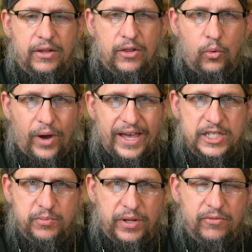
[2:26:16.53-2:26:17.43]
the way it's
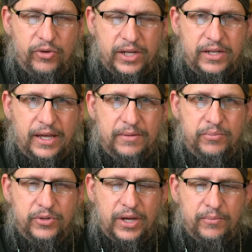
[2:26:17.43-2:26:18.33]
been written and,
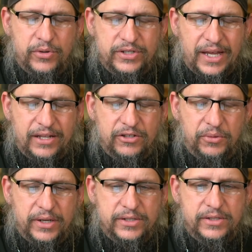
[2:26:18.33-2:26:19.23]
pre and presented to
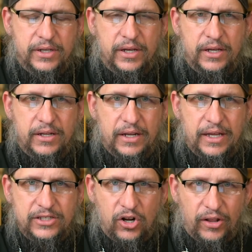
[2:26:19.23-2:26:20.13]
us.
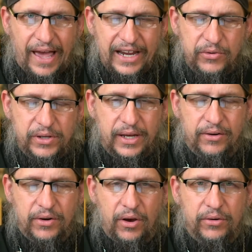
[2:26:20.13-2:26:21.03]
Is it all accurate? I
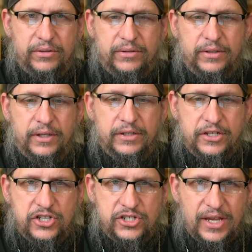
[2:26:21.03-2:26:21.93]
don't know. Did
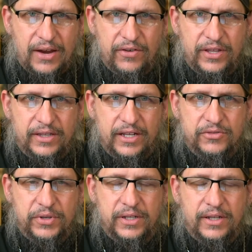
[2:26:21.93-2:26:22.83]
she say everything that's
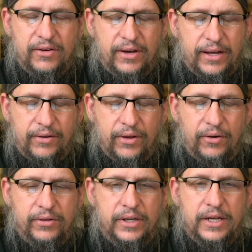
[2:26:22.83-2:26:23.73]
written in there? I don't know.
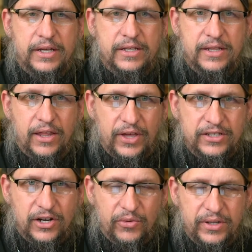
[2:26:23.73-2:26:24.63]
The things
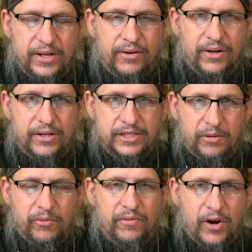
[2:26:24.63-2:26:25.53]
that are written there, some of
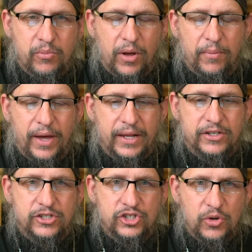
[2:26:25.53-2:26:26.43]
them are very problematic.
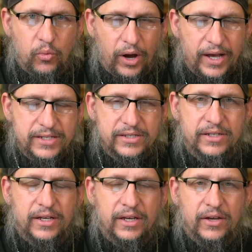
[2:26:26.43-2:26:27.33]
She was,
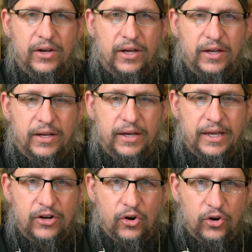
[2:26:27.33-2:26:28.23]

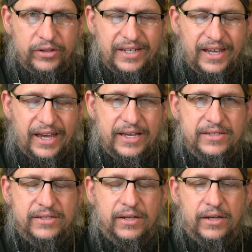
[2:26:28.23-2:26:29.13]
in her early
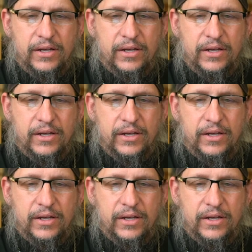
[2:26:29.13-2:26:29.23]
days,